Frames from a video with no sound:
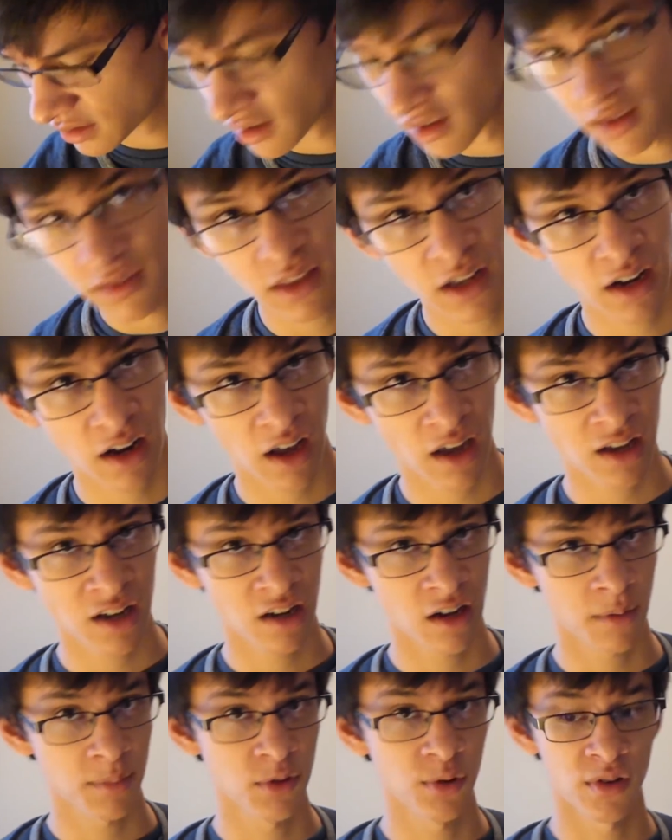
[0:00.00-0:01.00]
then I
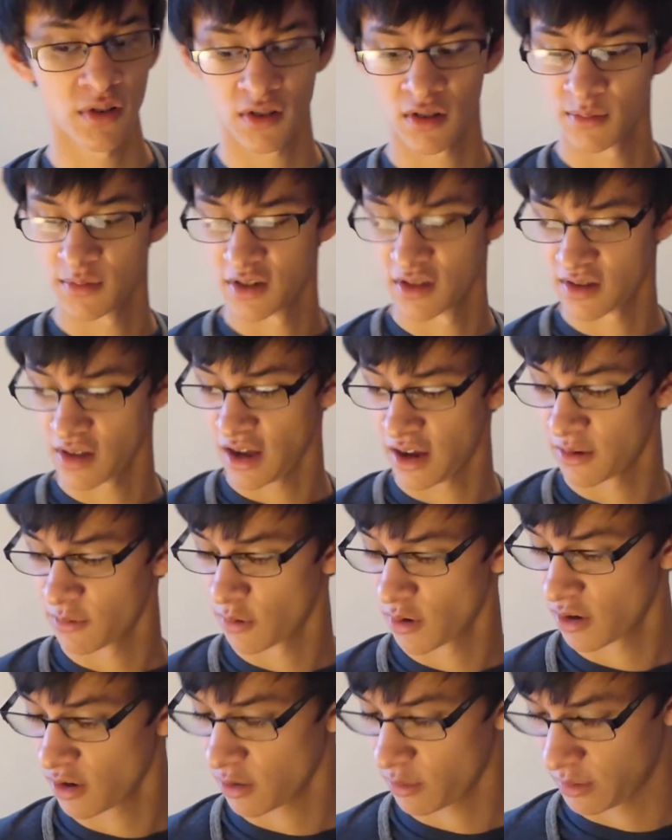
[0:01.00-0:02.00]
ended up doing some design
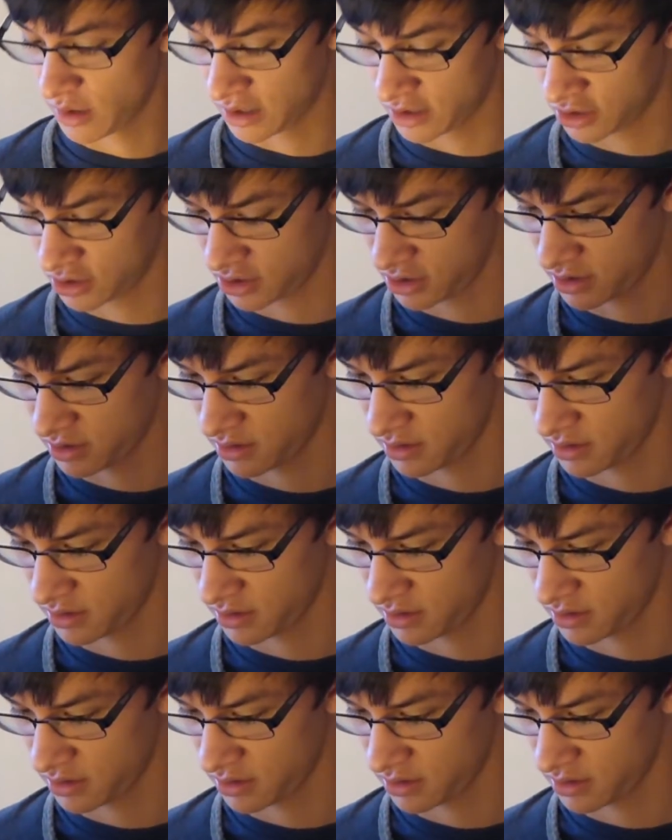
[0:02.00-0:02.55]
work, which